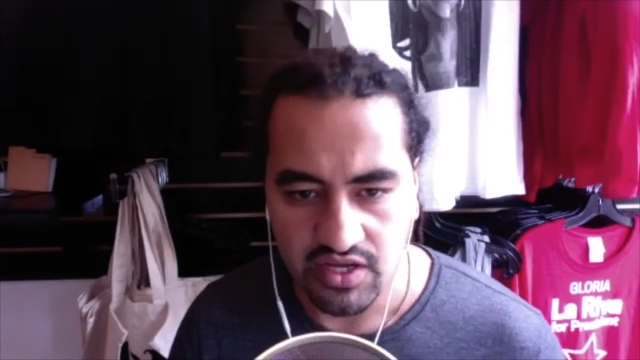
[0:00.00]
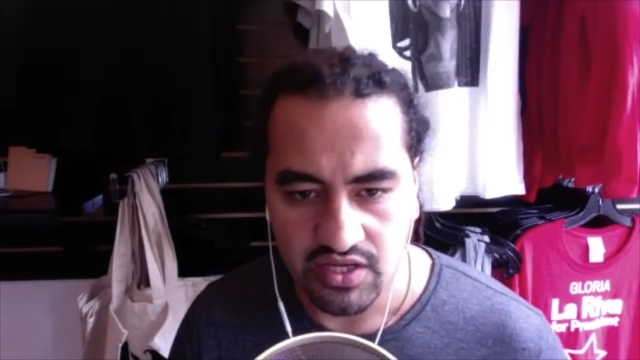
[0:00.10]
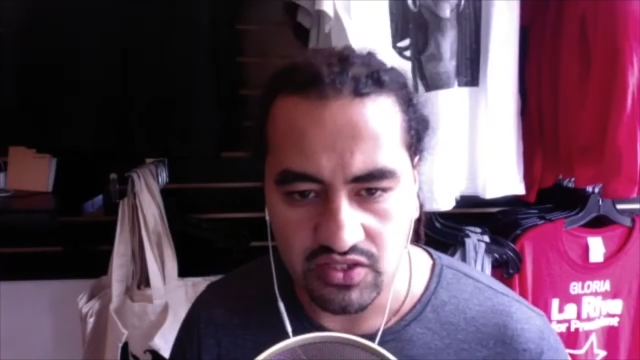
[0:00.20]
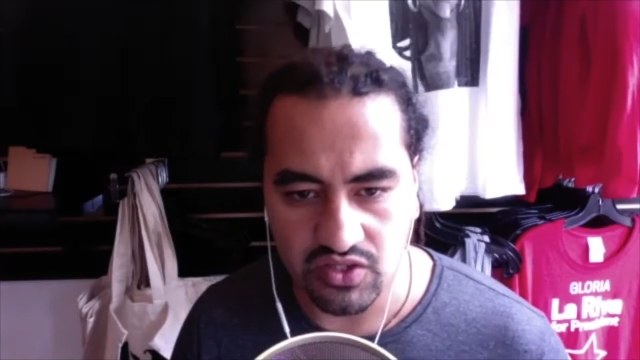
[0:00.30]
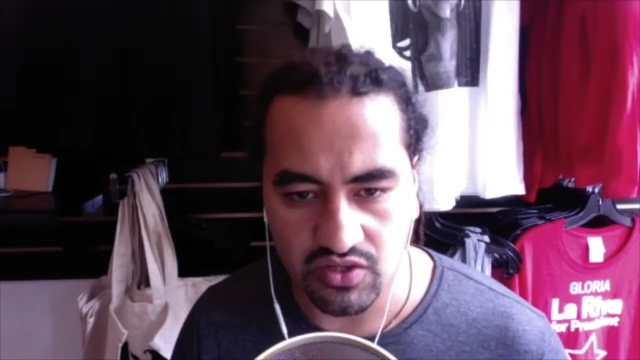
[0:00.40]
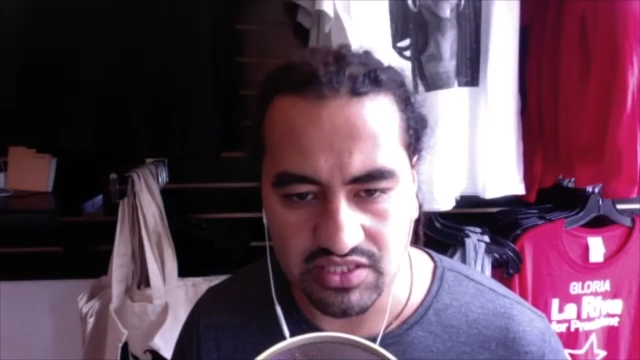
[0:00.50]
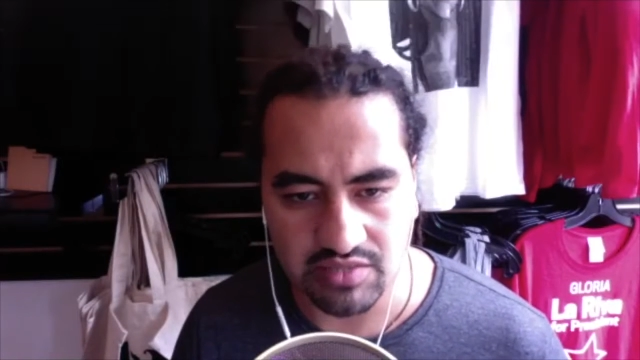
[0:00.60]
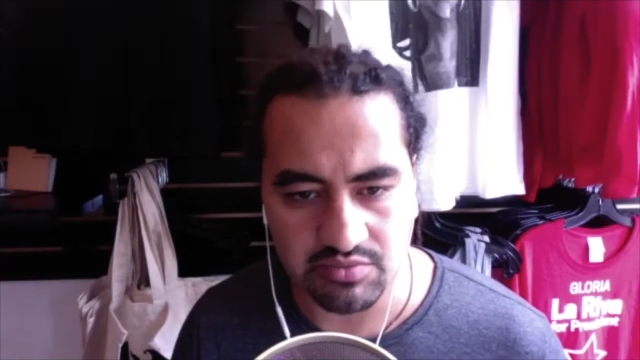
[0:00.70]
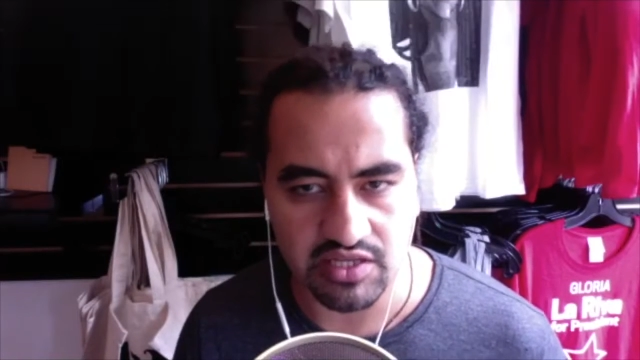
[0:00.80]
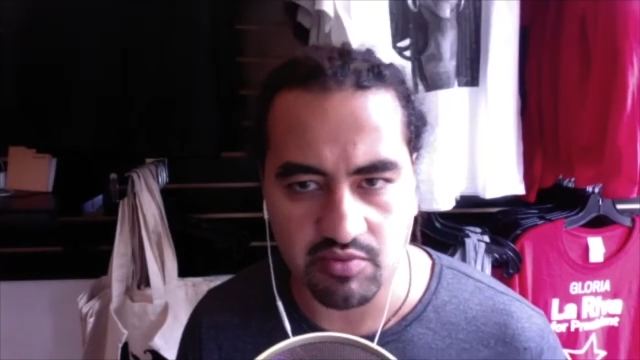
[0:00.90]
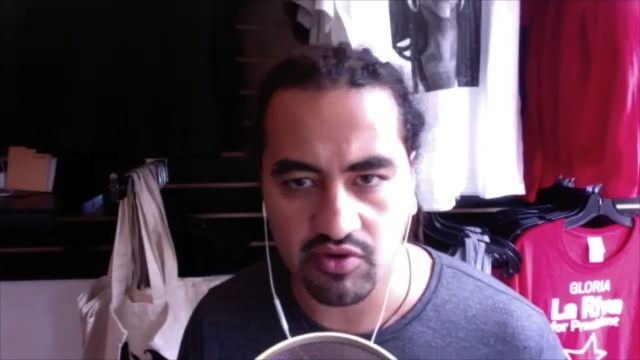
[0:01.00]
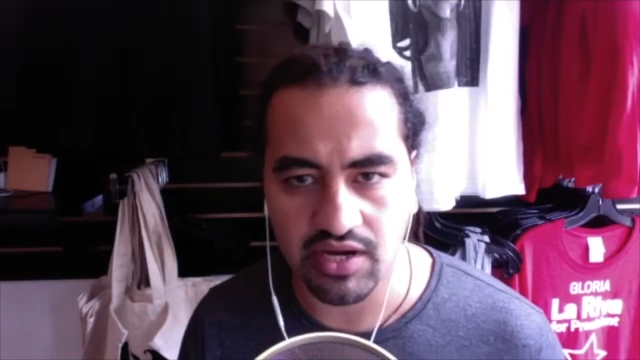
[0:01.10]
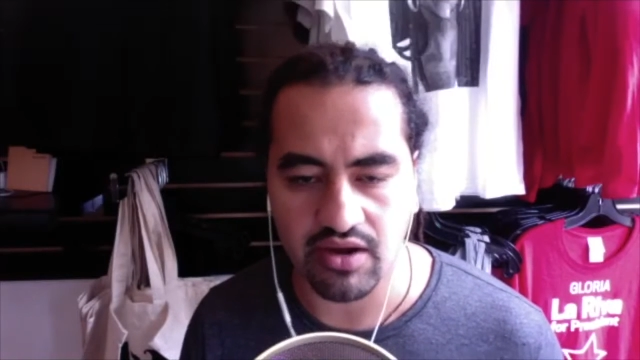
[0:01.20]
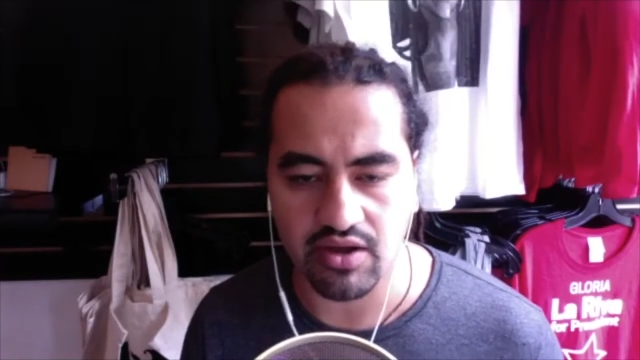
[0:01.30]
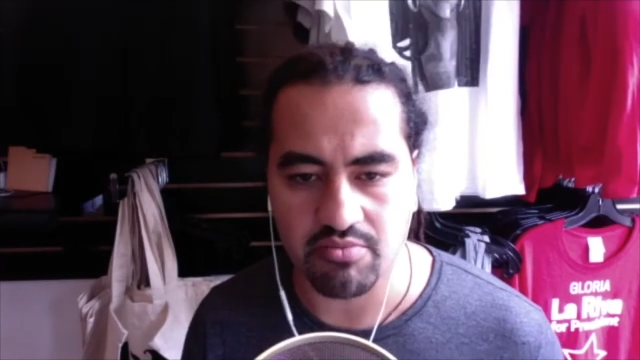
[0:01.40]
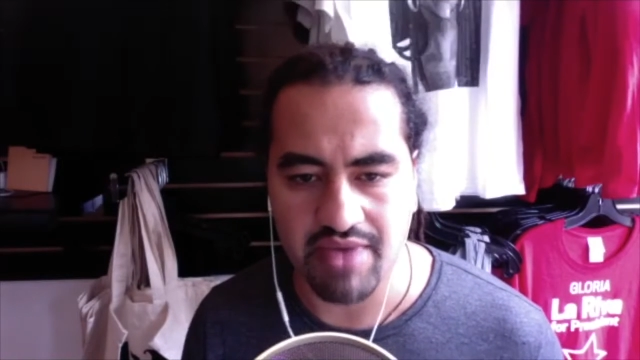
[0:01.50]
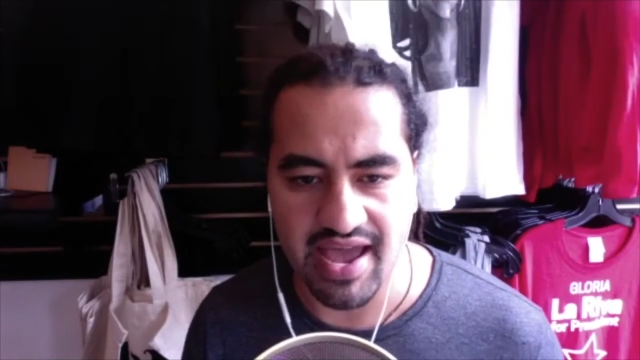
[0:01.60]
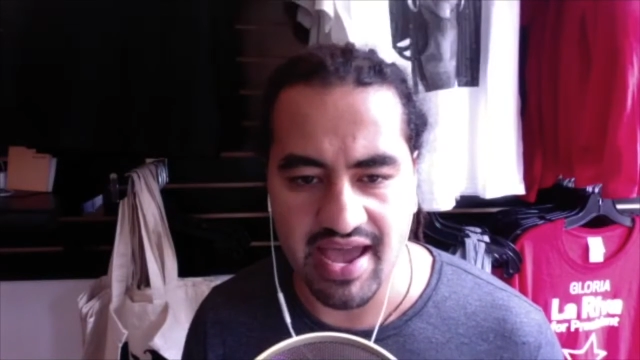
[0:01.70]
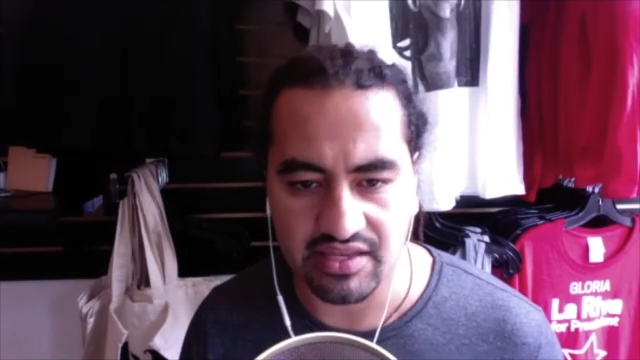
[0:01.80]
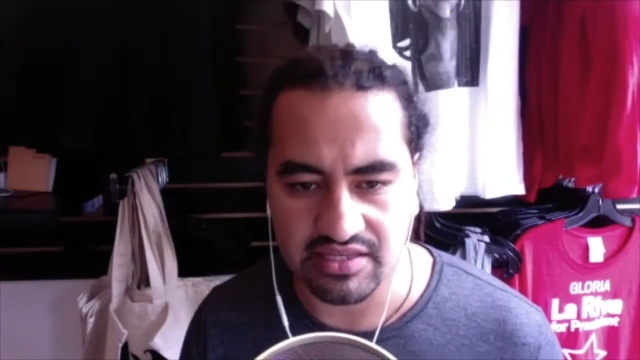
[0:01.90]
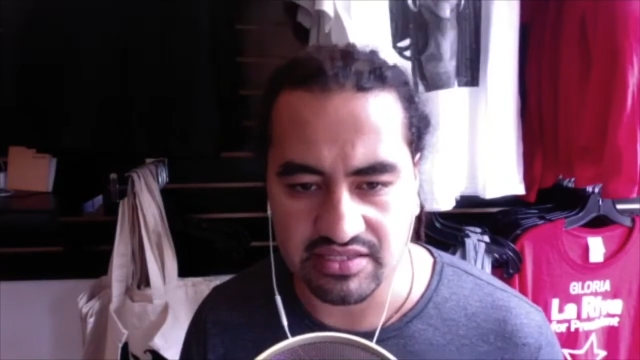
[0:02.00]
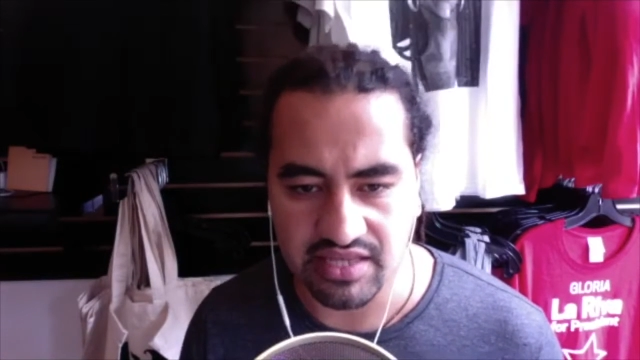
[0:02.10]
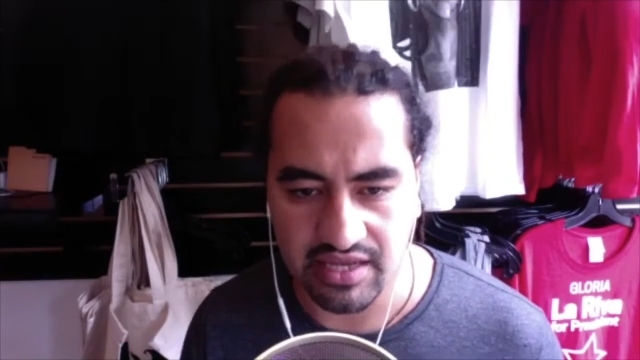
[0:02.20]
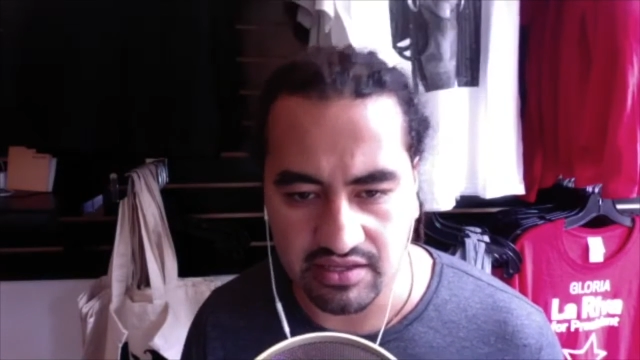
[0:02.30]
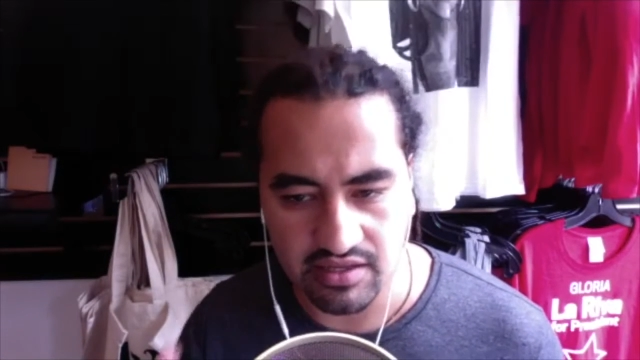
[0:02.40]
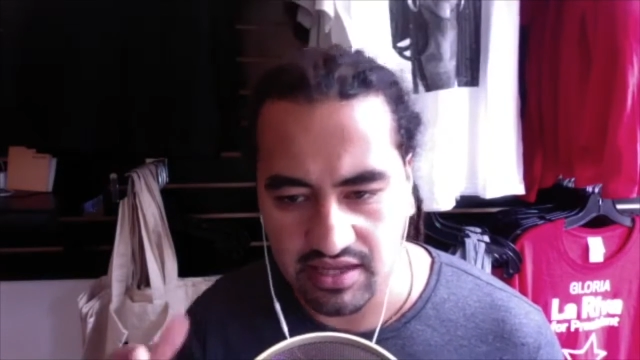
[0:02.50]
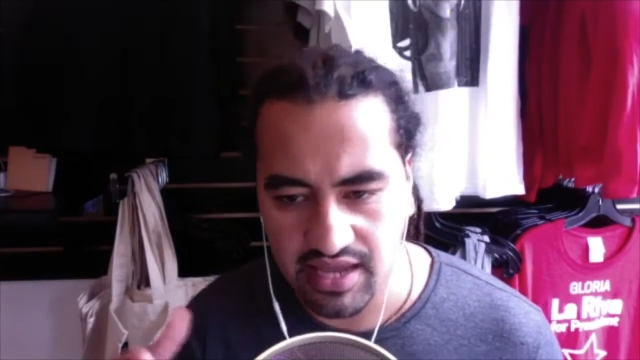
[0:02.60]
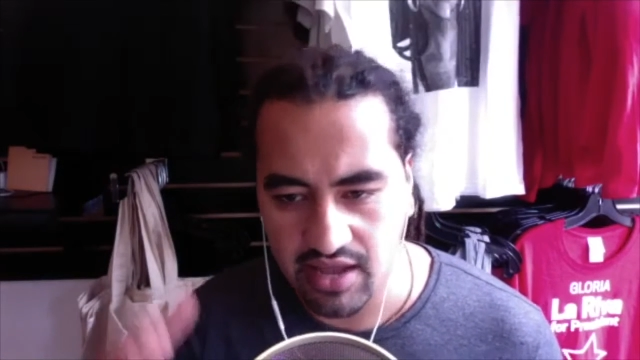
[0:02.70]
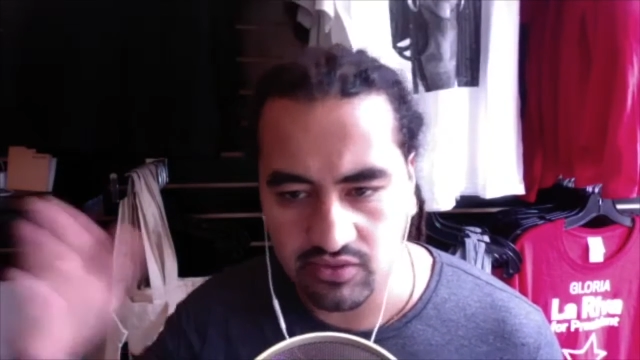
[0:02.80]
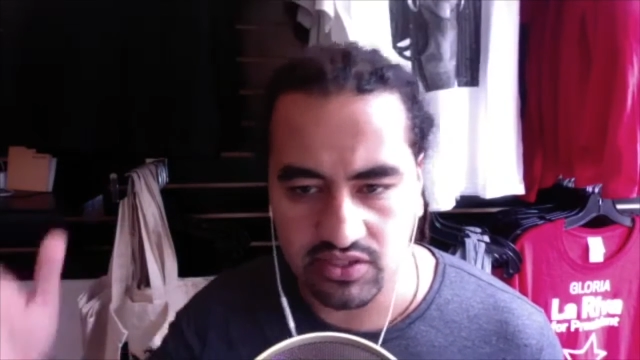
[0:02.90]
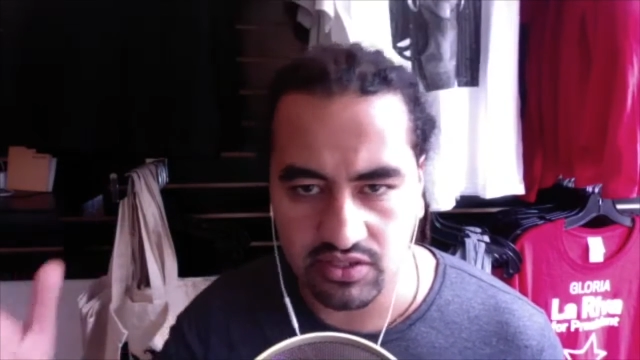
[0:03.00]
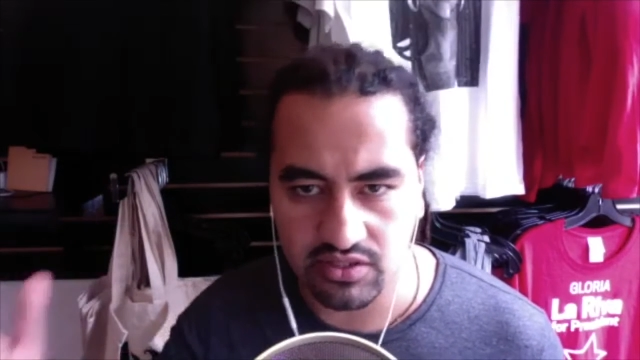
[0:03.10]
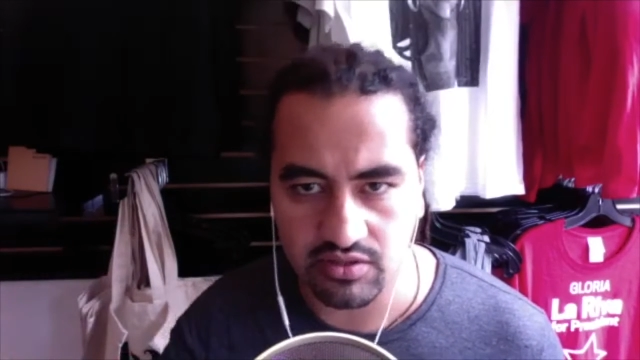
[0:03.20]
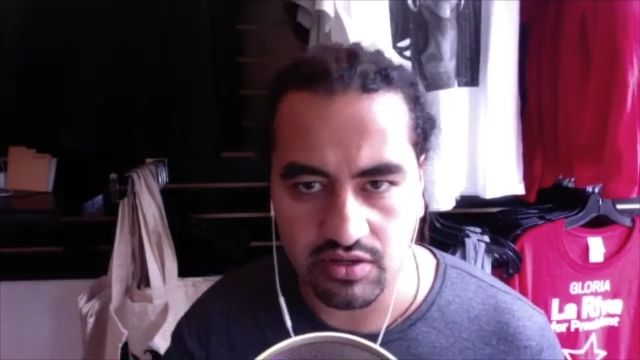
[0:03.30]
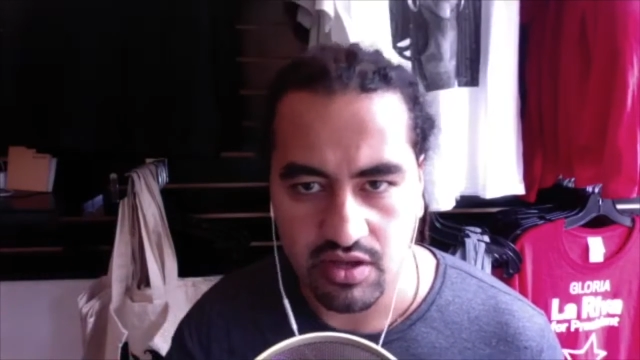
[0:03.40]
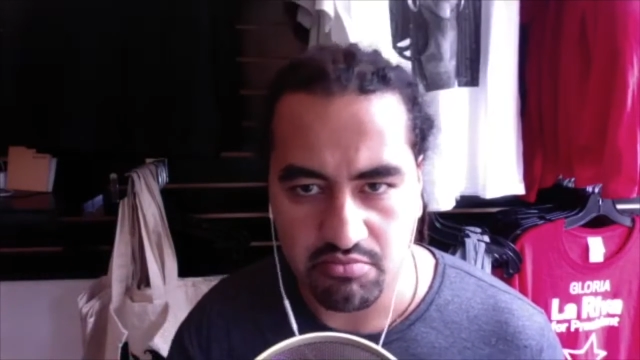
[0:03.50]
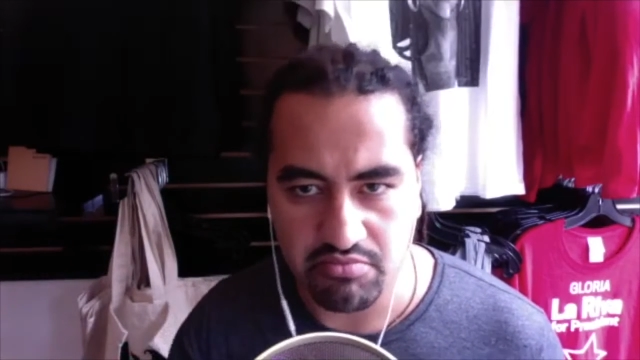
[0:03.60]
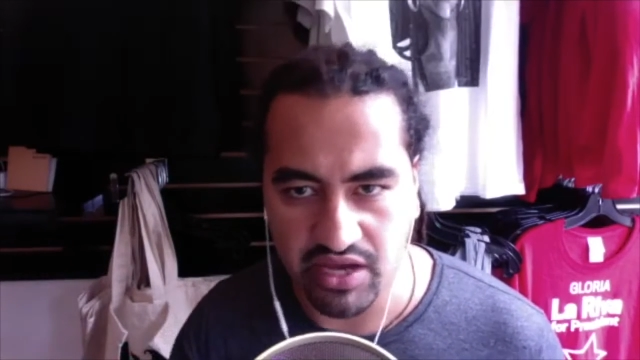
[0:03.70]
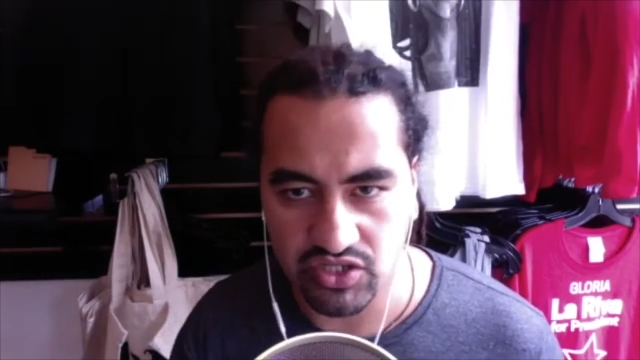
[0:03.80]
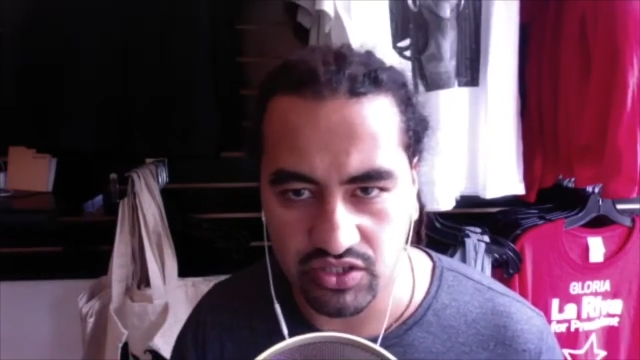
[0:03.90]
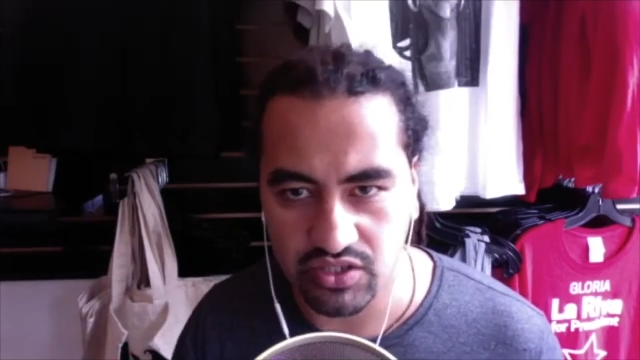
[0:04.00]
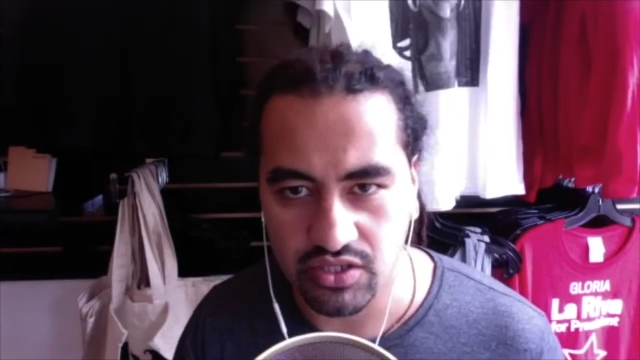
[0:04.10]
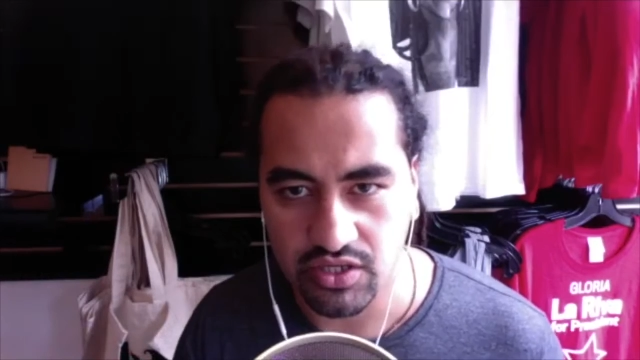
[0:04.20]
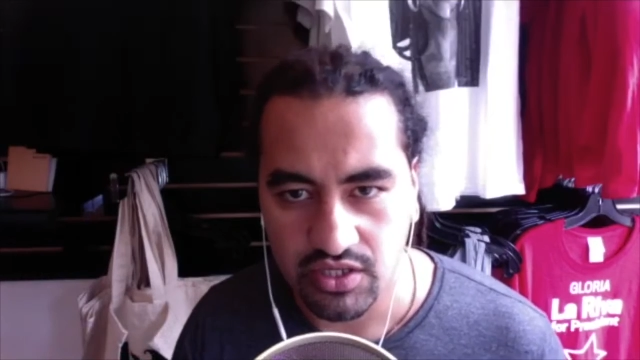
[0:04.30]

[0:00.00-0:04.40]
So it seems like the Bulgarian bag is like the counter measure